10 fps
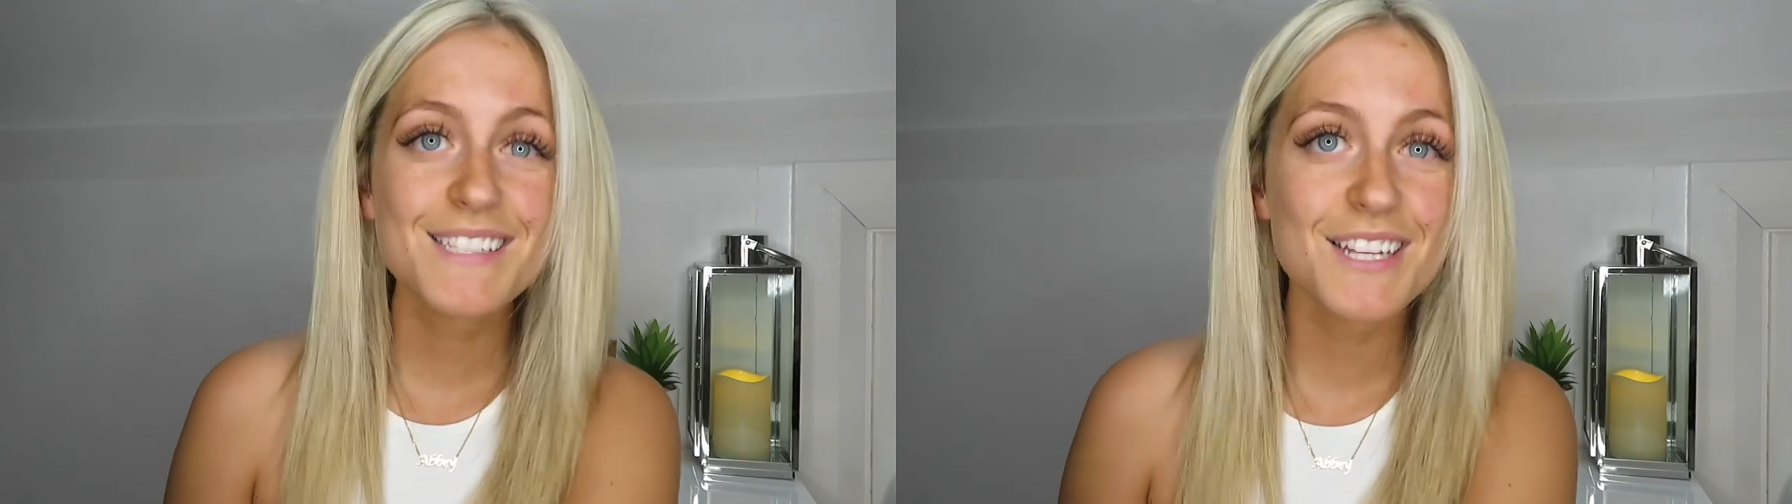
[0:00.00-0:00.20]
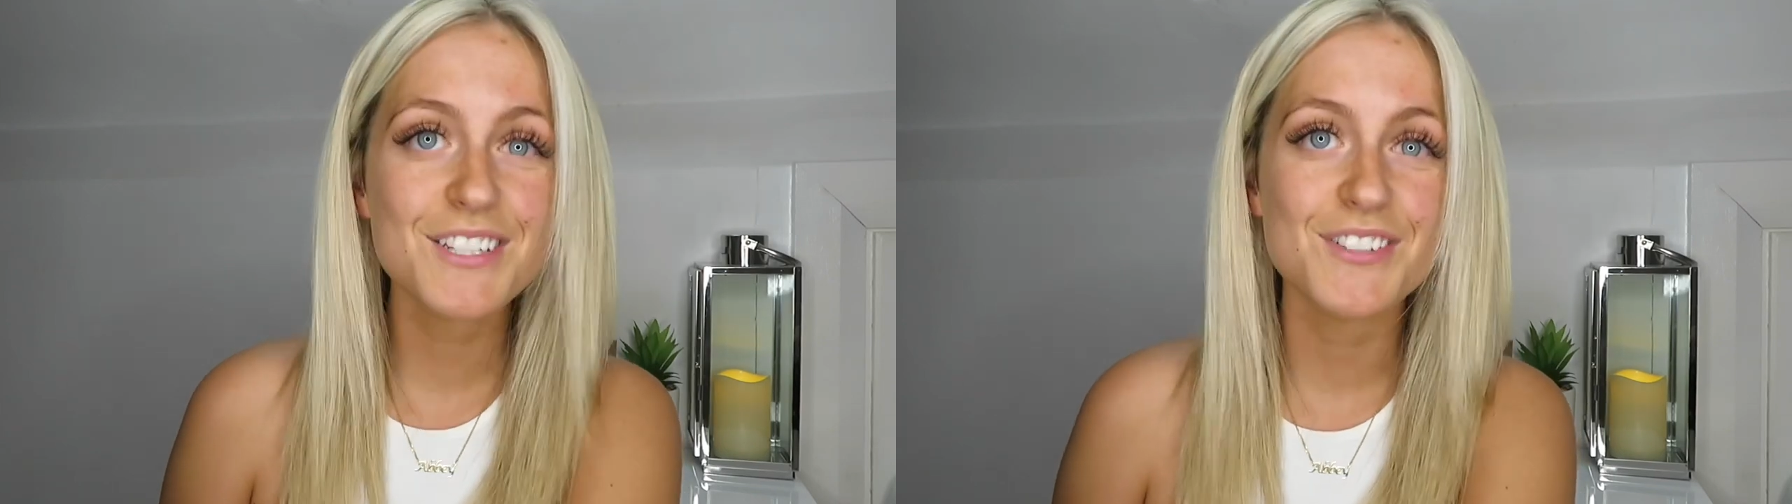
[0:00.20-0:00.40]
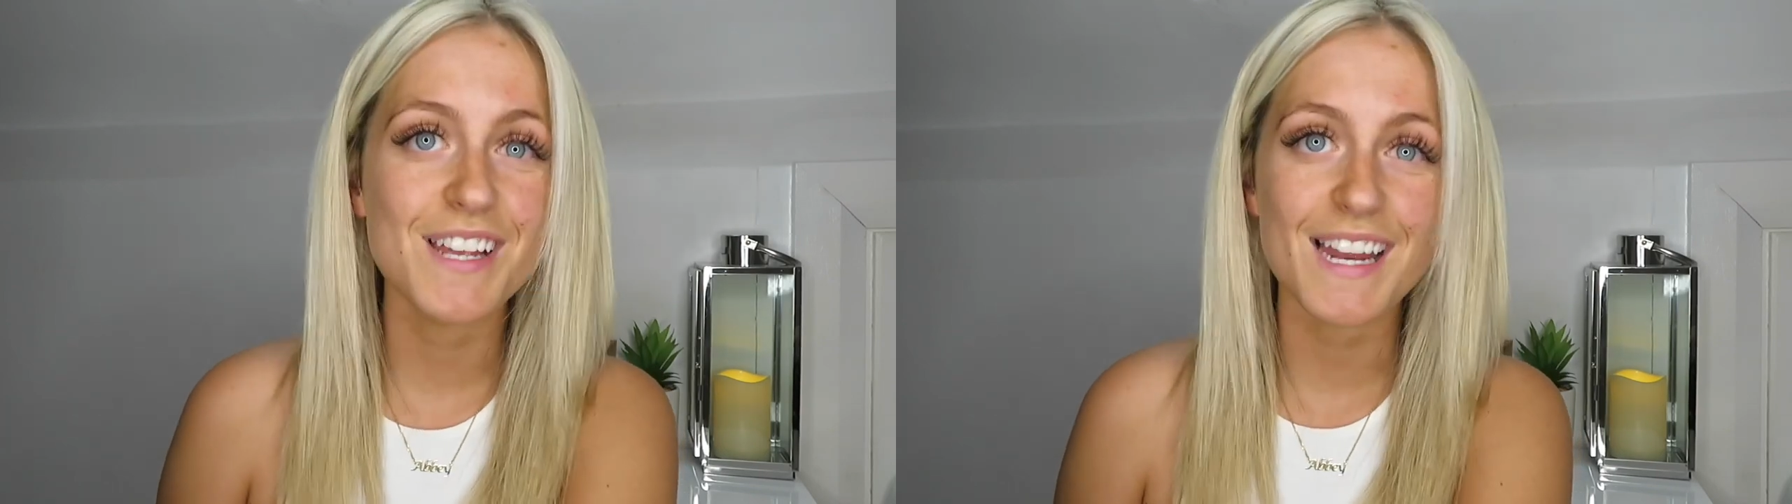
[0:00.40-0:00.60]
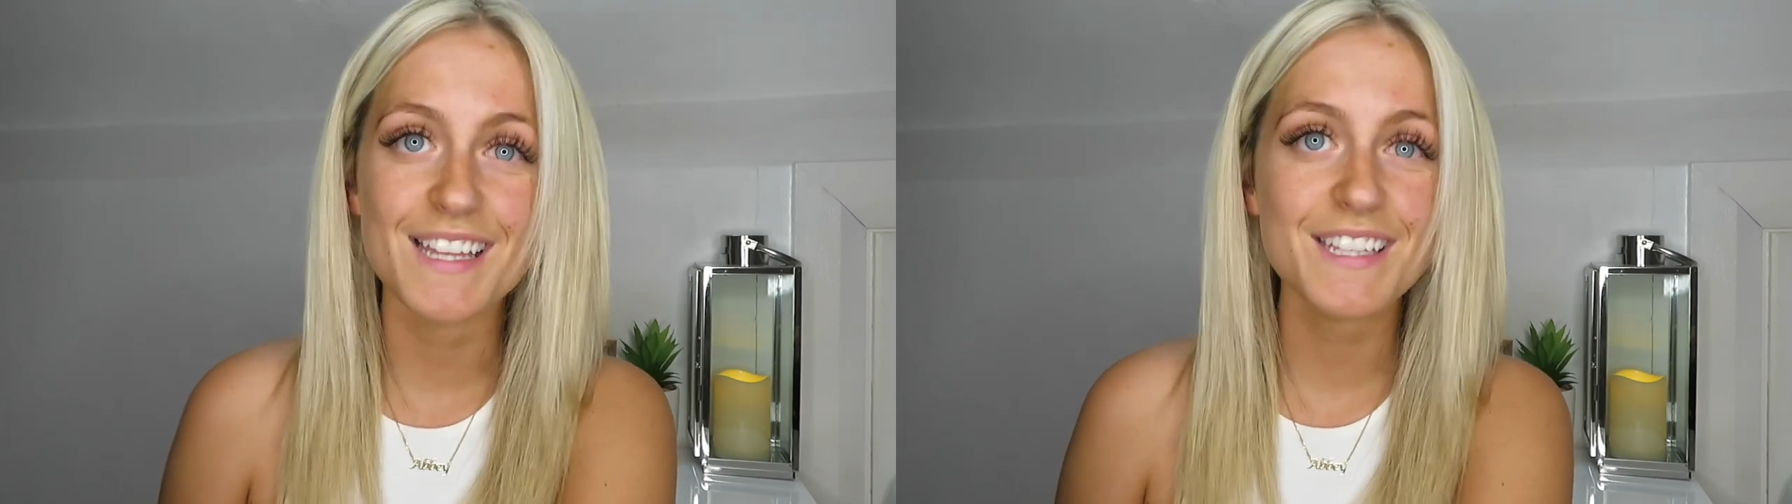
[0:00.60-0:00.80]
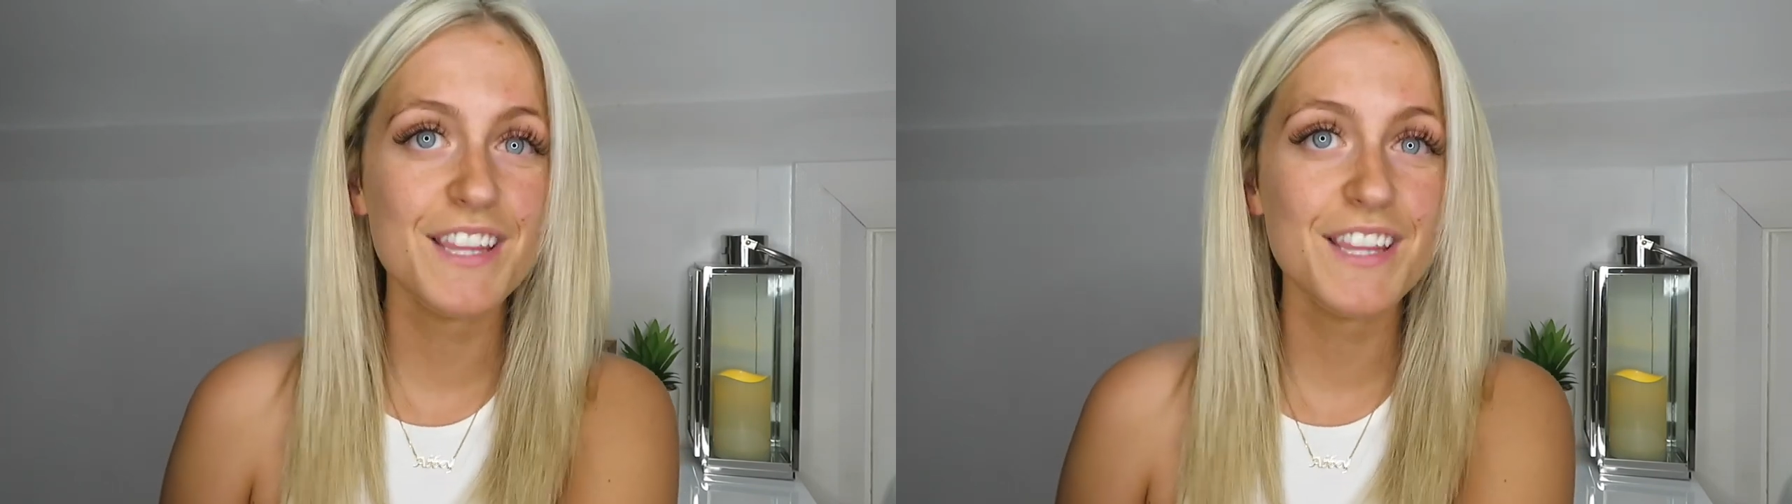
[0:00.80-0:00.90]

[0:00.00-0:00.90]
get straight on to